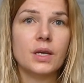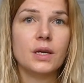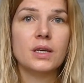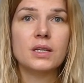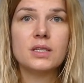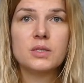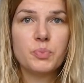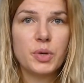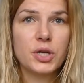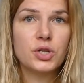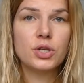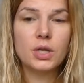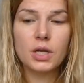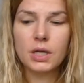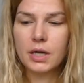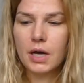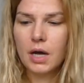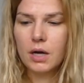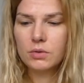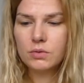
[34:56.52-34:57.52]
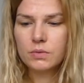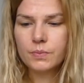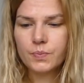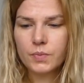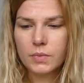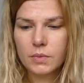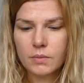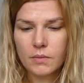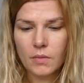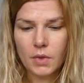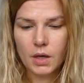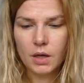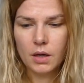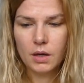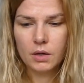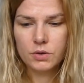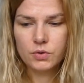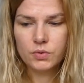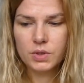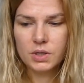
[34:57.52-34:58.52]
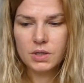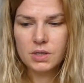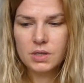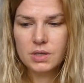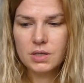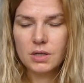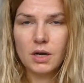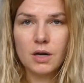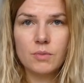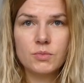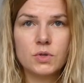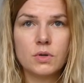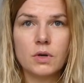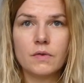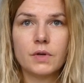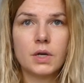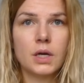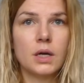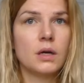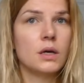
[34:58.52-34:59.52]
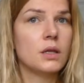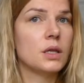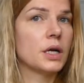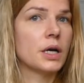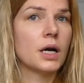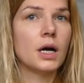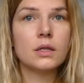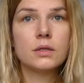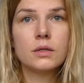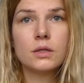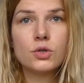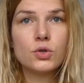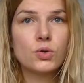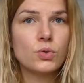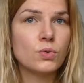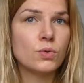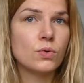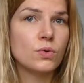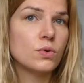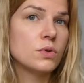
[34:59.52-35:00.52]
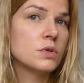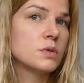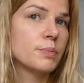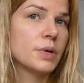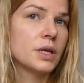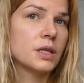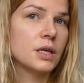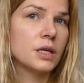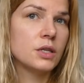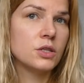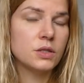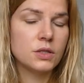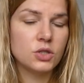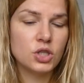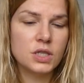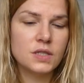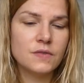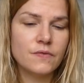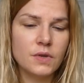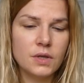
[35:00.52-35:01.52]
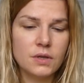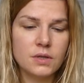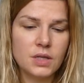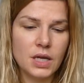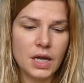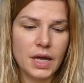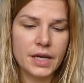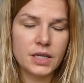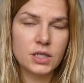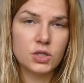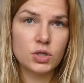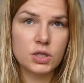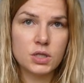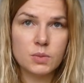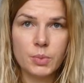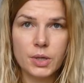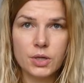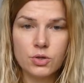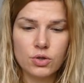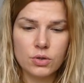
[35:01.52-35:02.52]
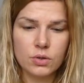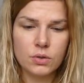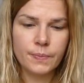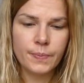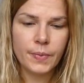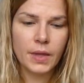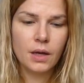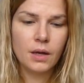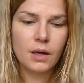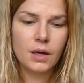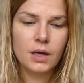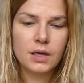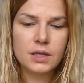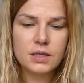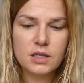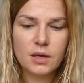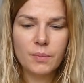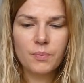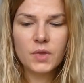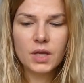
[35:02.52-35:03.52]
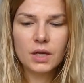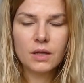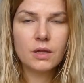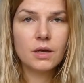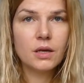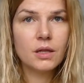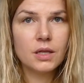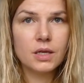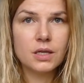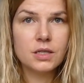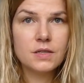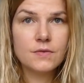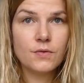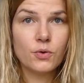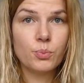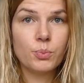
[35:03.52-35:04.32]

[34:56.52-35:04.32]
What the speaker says: especially now. During this time, so I've got other tools, but it just feels that extra special. Something like this for